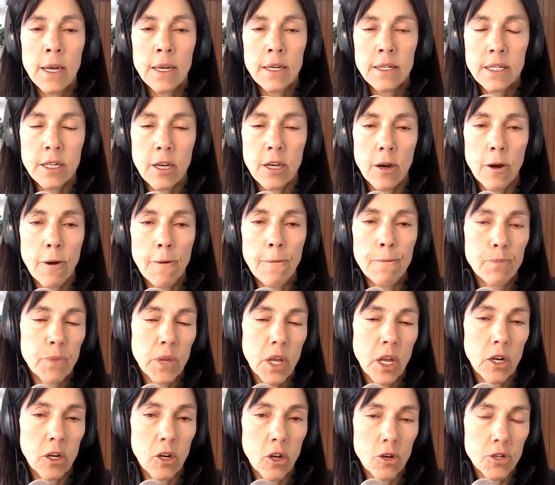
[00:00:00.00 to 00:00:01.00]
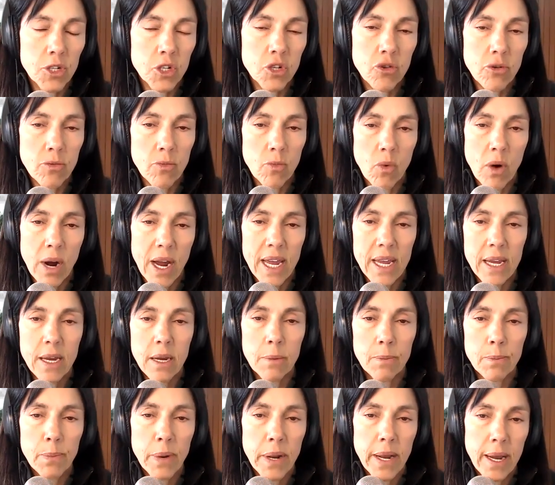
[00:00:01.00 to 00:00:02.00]
So colostrum whey
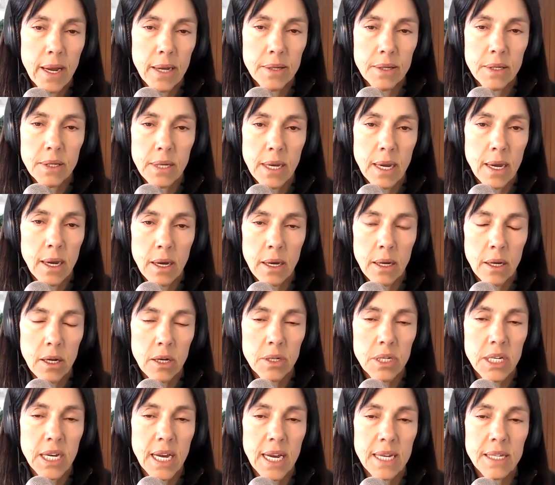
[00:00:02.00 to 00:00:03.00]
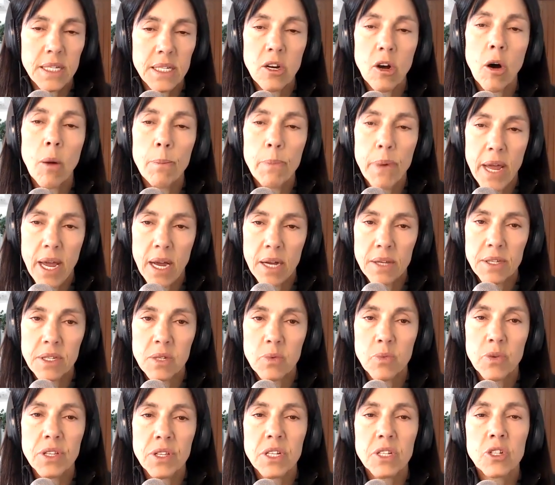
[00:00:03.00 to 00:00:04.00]
contains compounds
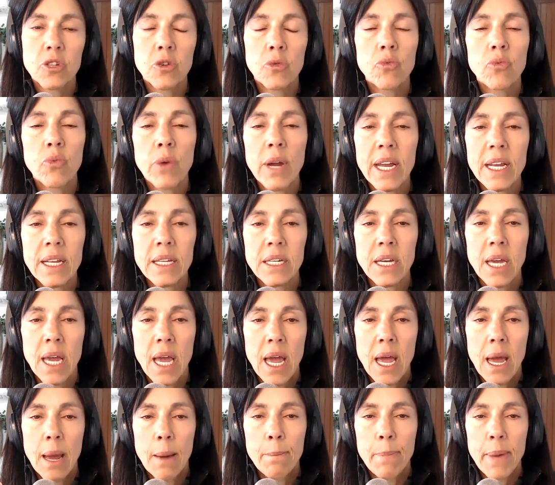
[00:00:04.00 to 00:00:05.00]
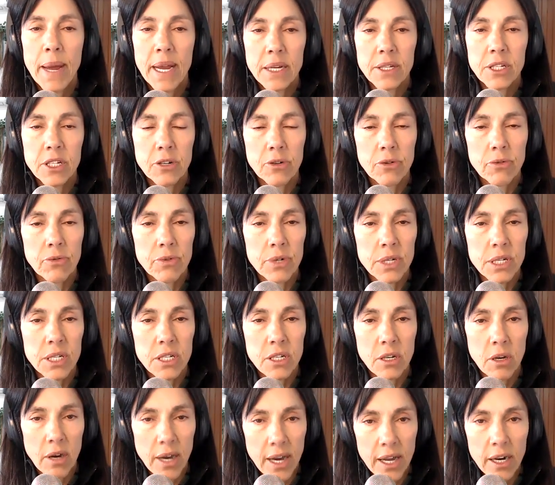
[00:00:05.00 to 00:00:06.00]
with a direct
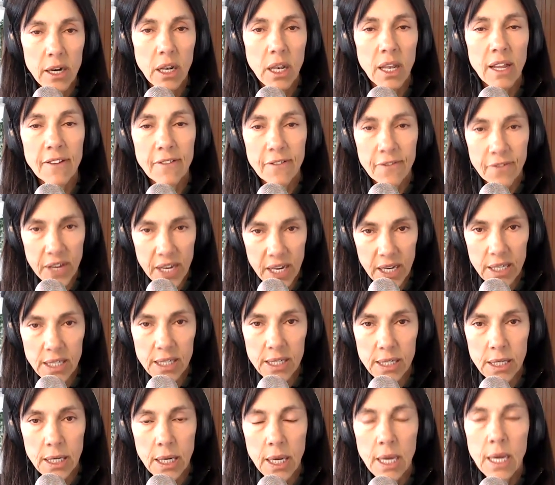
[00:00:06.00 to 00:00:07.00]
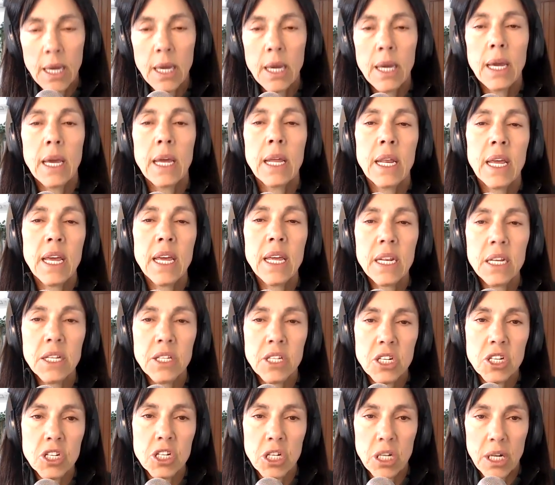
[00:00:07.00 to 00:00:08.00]
bactericidal effect, and in
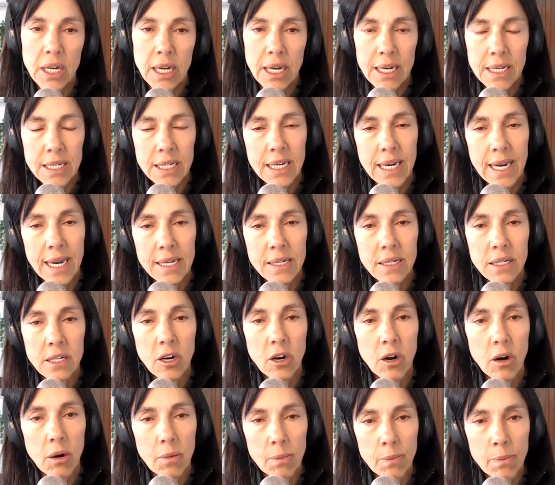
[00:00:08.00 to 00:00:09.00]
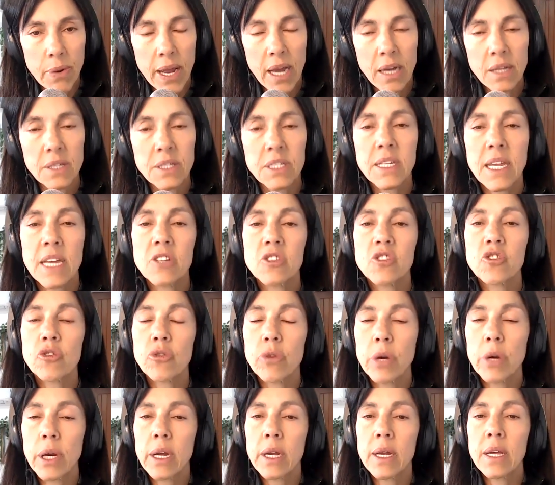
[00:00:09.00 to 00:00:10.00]
addition, it contains compounds that
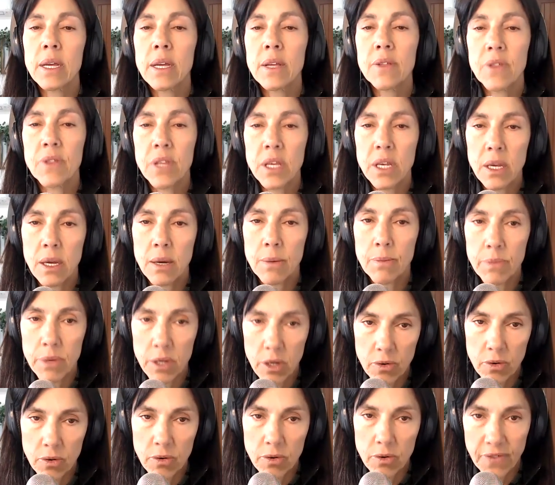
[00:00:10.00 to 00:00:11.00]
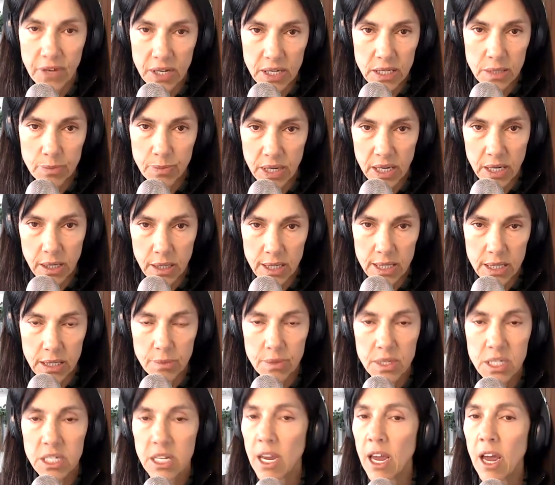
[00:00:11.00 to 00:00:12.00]
trigger the immune defense
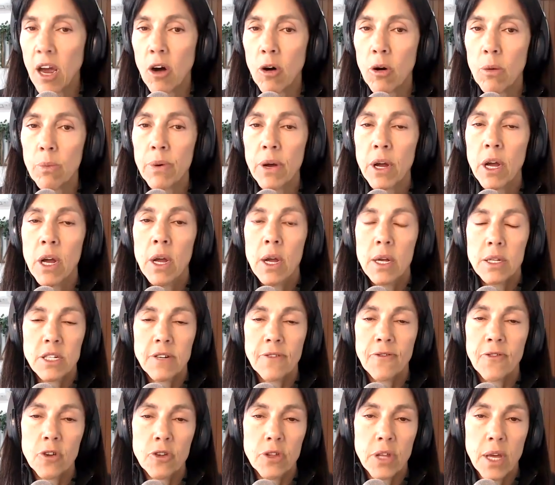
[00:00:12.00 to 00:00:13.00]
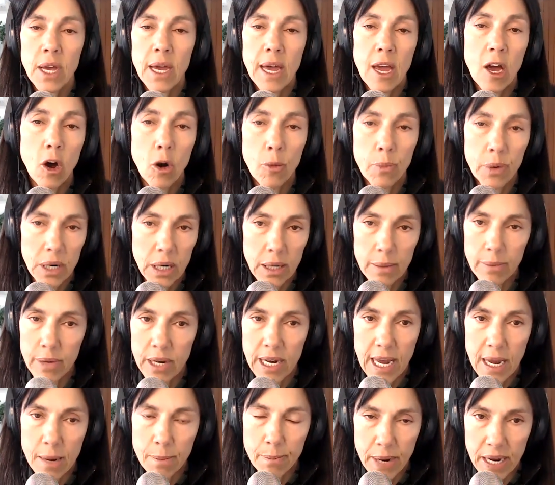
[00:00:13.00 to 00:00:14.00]
mechanisms to further help
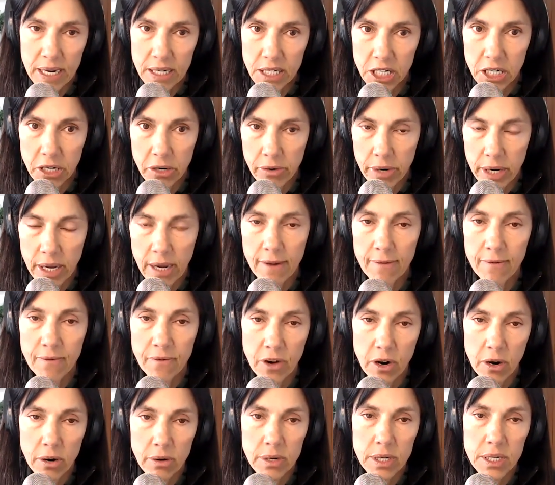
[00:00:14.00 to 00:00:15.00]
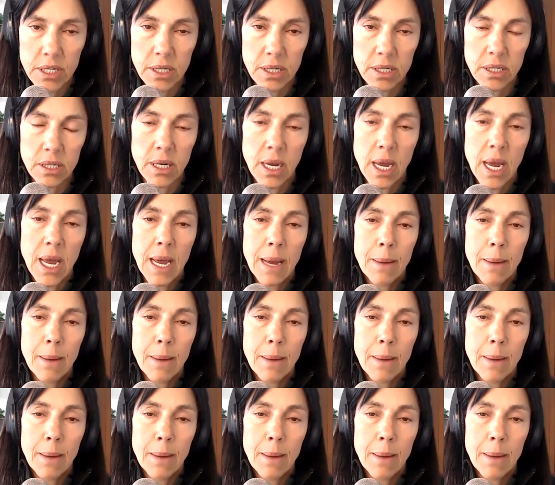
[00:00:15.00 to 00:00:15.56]
eliminate bacteria and viruses.